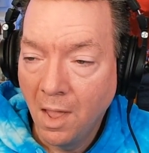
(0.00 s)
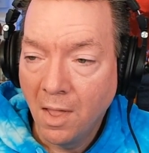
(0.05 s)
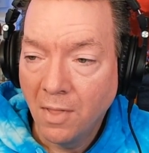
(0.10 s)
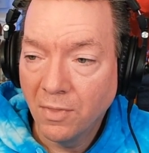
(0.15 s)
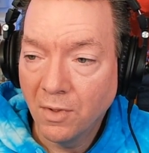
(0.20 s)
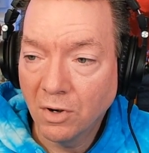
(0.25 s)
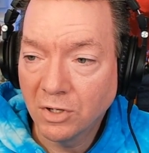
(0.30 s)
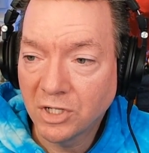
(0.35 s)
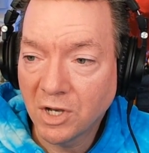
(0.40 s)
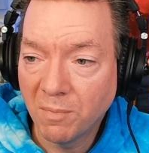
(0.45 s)

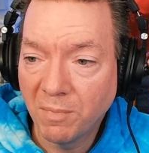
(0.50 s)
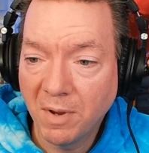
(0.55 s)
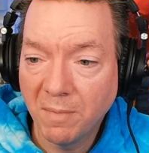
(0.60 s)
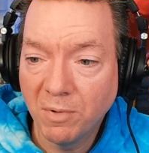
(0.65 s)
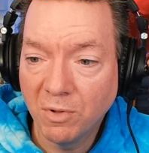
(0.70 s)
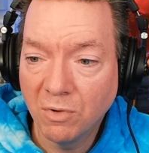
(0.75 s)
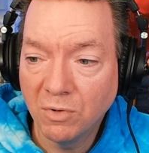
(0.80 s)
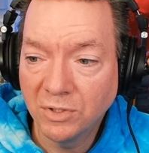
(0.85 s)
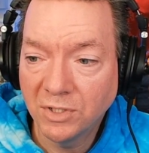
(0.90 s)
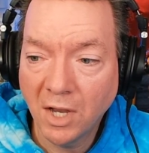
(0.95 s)
There are some
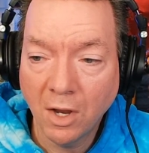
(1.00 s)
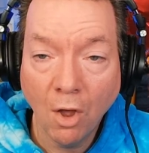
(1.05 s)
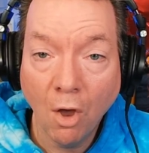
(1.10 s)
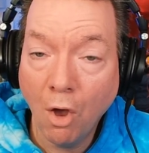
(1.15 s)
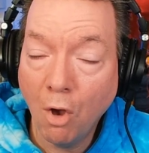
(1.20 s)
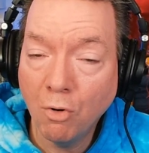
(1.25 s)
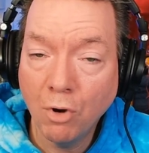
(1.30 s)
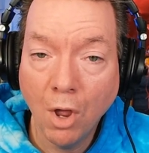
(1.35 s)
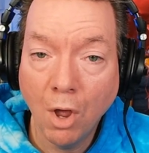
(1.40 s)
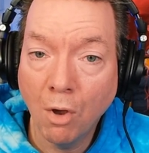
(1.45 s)
people who say,
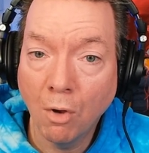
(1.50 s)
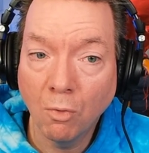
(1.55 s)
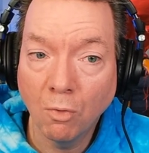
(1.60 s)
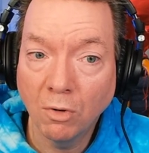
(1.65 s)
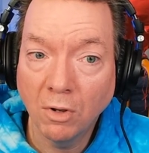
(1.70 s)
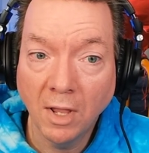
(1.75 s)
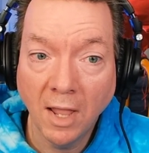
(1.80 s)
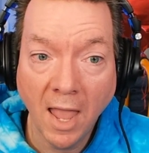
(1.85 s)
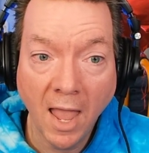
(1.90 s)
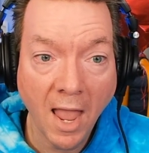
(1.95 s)
oh no,
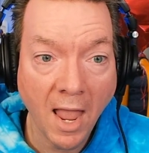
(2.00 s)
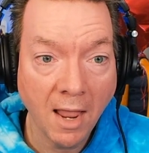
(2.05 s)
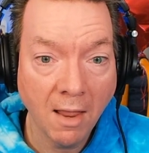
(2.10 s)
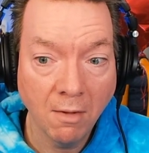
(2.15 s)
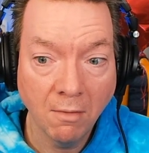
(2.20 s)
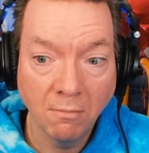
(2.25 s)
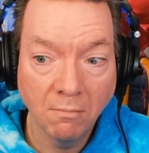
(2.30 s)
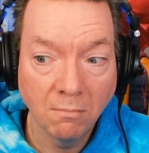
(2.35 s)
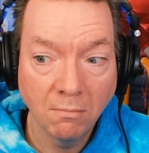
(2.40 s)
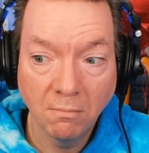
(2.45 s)
hey,
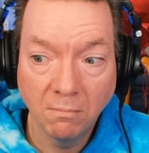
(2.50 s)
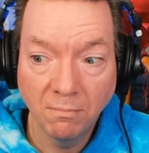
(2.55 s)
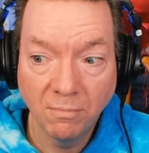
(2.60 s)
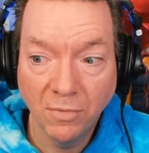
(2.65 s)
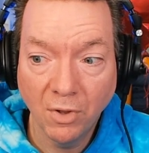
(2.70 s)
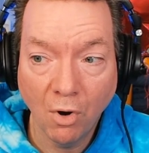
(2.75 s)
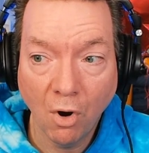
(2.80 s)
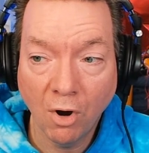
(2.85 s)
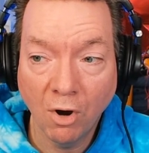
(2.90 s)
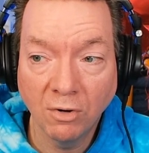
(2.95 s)

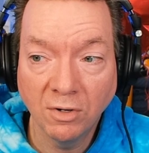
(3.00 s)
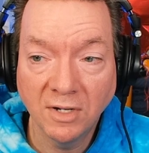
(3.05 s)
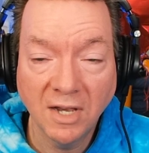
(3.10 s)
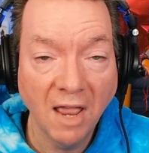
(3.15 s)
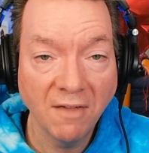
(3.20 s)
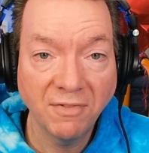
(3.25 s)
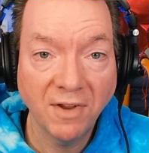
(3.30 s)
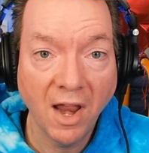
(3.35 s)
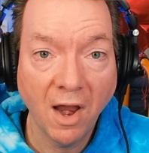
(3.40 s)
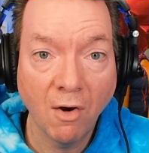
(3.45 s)
there are
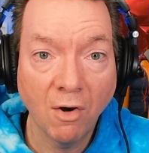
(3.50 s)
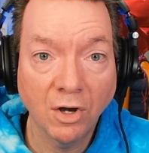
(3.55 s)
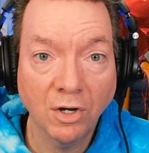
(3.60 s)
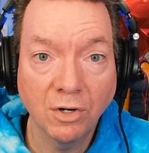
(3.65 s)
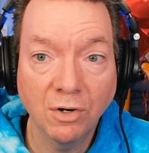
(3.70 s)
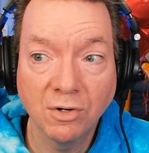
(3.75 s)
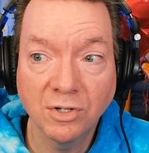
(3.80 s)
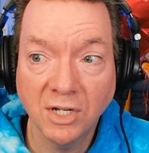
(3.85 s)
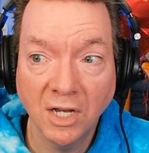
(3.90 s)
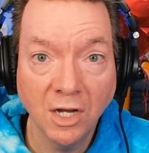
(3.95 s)
deaf
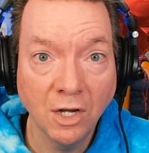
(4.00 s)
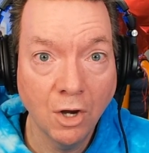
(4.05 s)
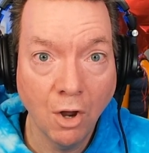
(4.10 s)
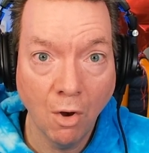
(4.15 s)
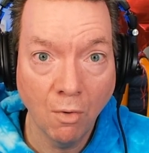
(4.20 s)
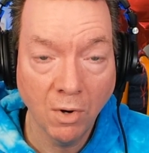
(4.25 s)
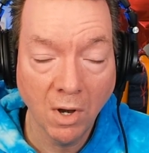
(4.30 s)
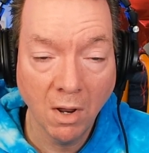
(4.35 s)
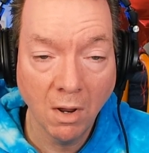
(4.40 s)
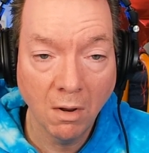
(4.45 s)
characters in
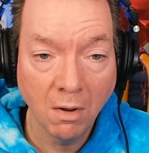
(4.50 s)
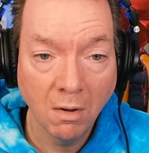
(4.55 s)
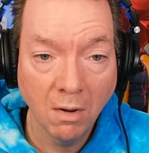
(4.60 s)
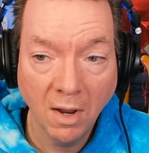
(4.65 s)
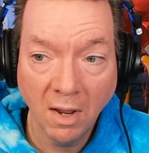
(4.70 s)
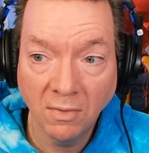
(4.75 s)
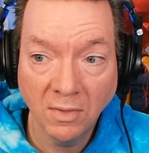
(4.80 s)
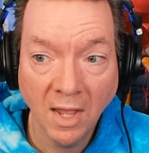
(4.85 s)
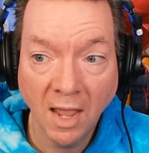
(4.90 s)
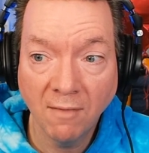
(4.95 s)
CODA,
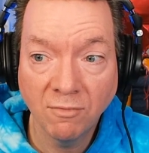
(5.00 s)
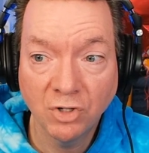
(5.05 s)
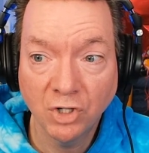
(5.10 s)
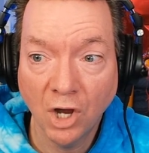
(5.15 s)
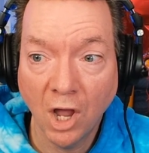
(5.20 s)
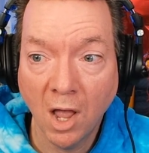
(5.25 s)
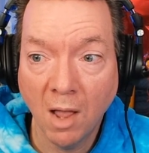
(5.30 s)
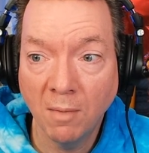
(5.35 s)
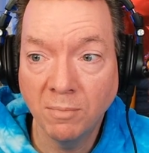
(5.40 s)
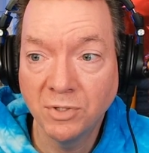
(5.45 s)
and they have
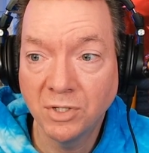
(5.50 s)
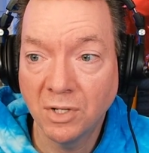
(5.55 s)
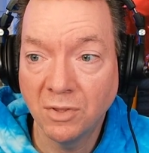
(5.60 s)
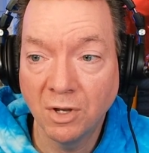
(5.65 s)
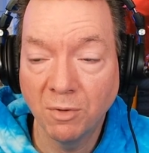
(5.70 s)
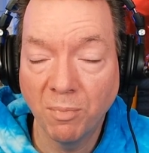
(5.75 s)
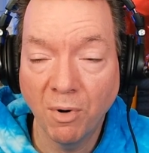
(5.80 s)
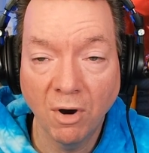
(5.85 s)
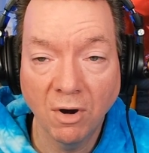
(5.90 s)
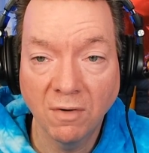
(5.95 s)
jobs, and
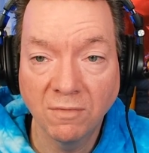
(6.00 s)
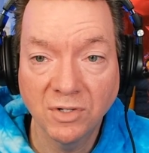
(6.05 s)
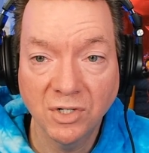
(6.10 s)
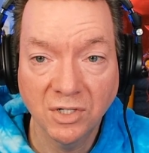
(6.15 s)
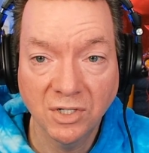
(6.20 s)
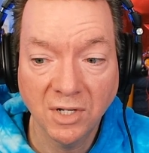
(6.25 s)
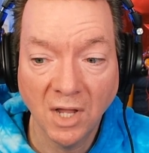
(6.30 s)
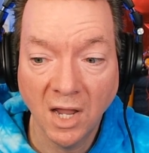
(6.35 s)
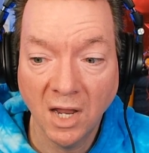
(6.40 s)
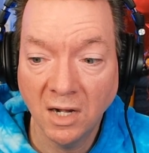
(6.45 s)
they're part of
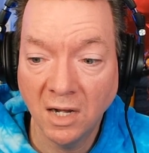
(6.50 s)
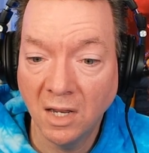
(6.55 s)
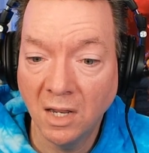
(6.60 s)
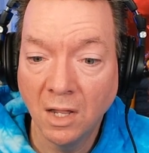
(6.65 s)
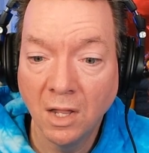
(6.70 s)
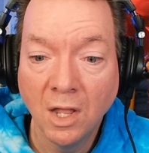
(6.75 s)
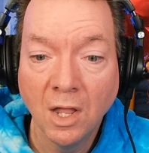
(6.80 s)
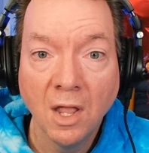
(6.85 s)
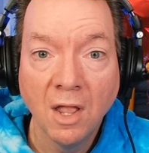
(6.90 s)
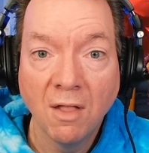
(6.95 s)
society.
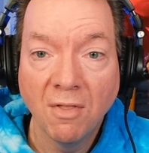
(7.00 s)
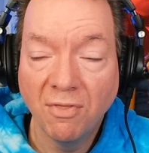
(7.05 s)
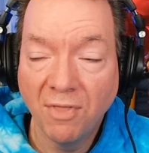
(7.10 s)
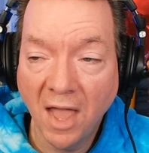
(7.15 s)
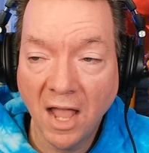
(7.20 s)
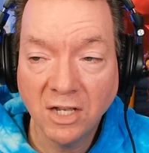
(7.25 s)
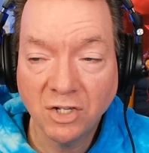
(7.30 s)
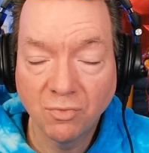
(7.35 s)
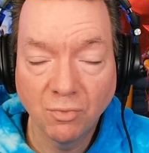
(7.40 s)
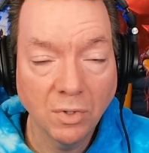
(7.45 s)

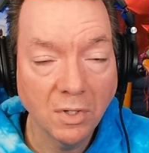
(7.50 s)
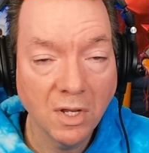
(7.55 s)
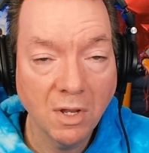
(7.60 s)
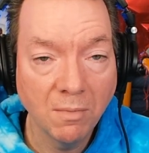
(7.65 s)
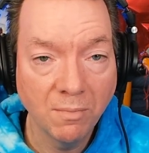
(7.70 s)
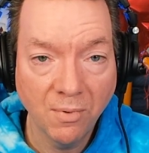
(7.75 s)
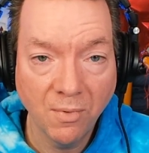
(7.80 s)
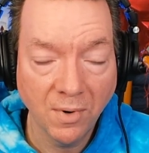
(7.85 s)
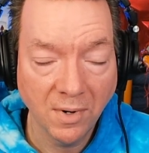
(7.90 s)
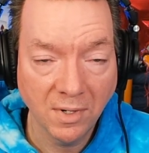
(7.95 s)
That's really
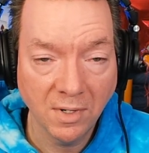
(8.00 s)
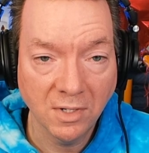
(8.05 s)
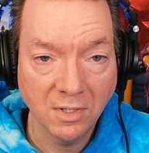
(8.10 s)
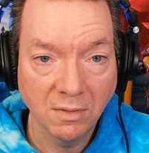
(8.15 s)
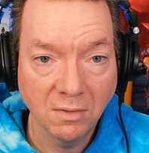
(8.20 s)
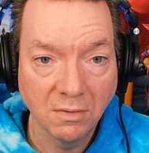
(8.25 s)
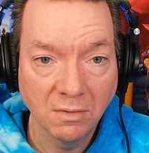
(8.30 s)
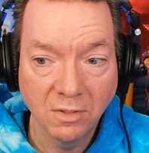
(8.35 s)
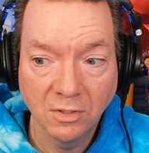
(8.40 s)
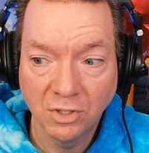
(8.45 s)
important.
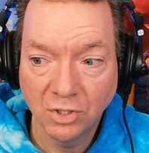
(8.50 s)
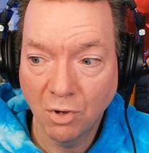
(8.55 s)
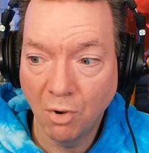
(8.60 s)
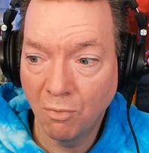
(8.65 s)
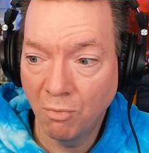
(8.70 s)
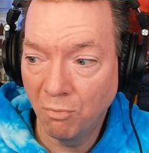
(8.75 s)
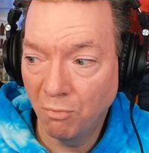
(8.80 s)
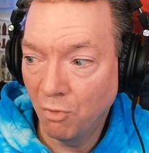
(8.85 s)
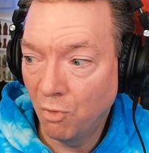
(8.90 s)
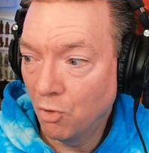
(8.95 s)
So
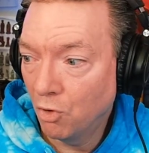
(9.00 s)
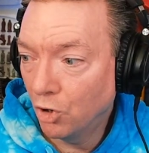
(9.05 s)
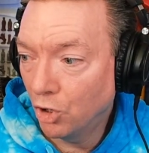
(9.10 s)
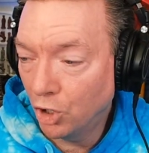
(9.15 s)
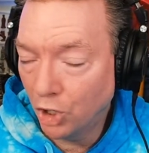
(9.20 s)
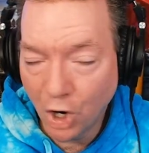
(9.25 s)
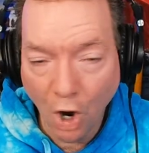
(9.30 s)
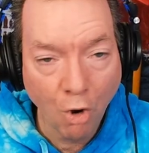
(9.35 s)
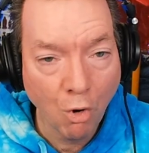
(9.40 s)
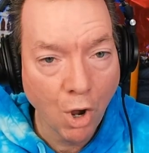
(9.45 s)

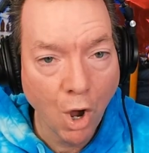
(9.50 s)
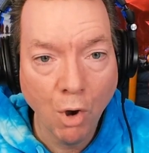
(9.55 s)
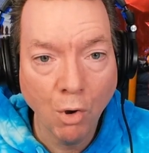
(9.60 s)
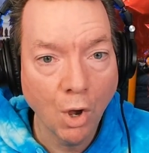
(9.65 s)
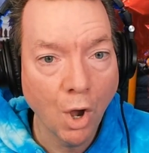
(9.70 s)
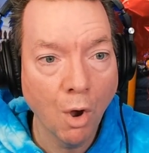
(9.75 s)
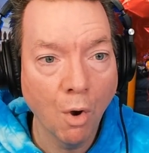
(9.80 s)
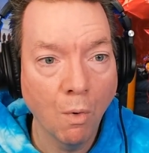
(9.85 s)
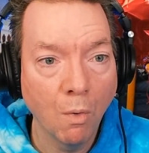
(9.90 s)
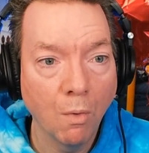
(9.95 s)
go, go,
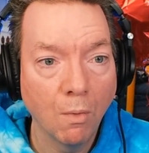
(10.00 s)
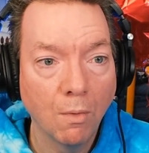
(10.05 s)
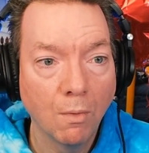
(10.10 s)
go.